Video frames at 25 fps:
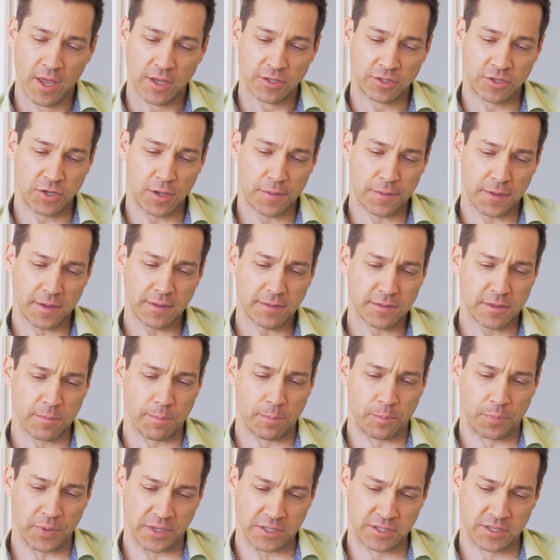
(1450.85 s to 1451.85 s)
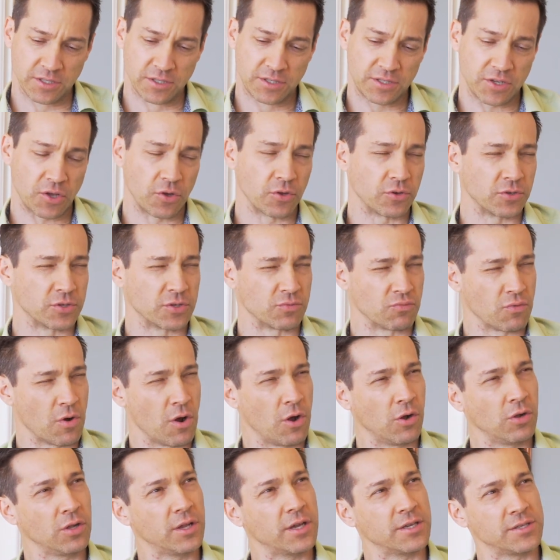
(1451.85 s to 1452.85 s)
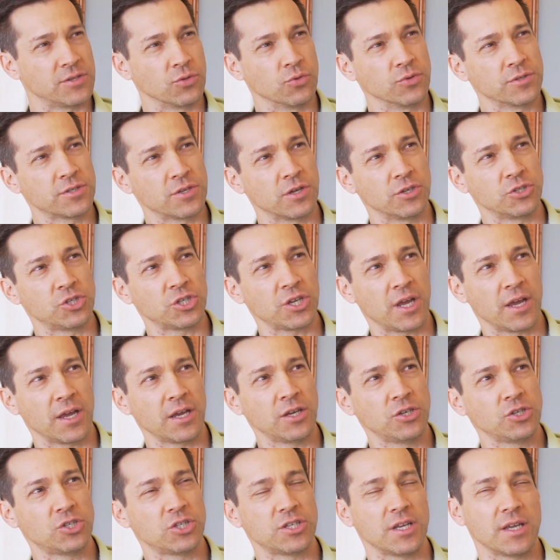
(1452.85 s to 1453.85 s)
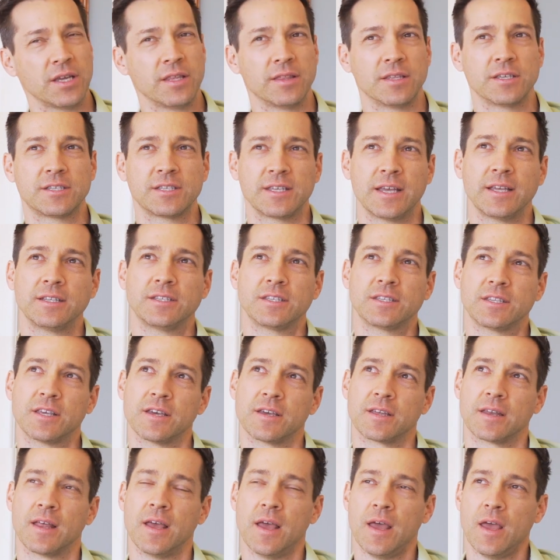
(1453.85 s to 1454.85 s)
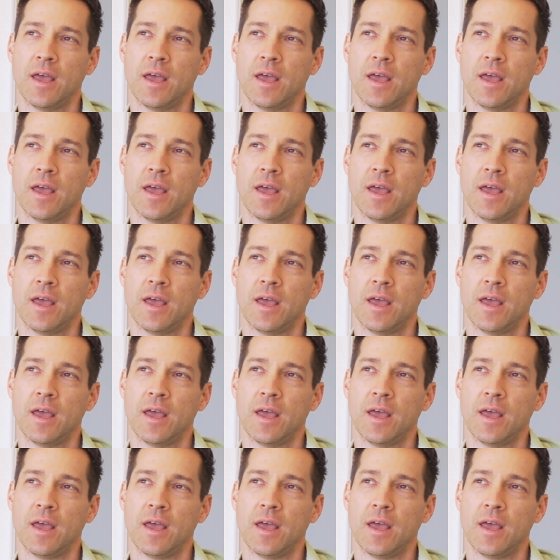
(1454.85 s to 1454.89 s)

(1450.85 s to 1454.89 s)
do you think the business owner's role has also changed in the sense that